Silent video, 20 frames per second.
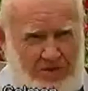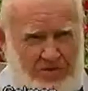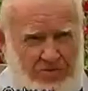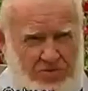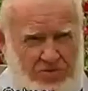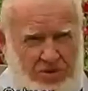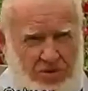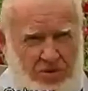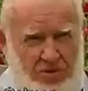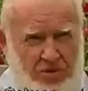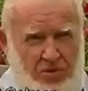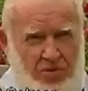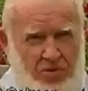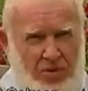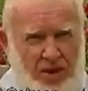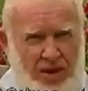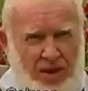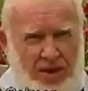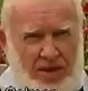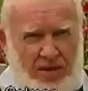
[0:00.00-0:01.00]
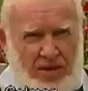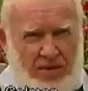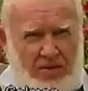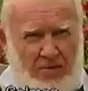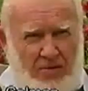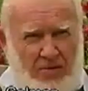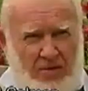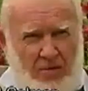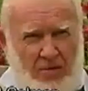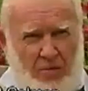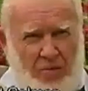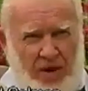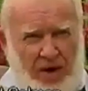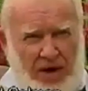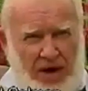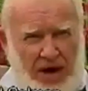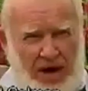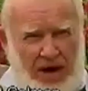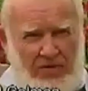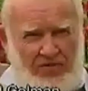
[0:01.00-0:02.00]
So
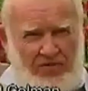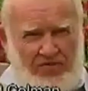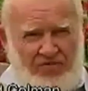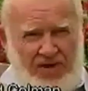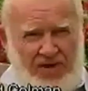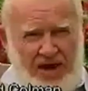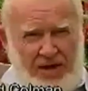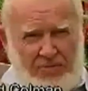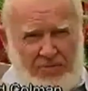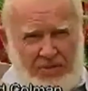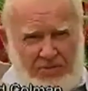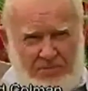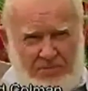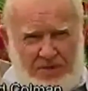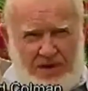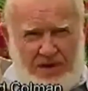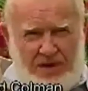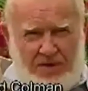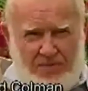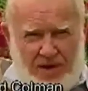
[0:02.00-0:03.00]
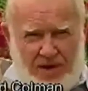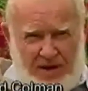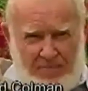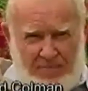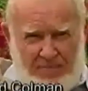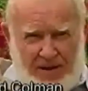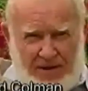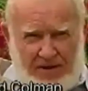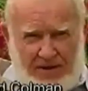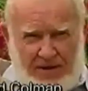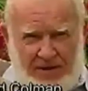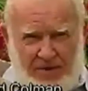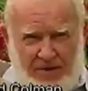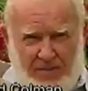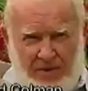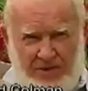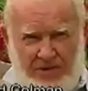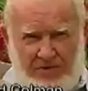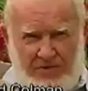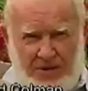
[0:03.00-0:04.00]
when a feed was being recommended, it
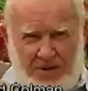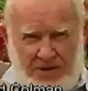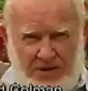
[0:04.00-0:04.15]
wasn't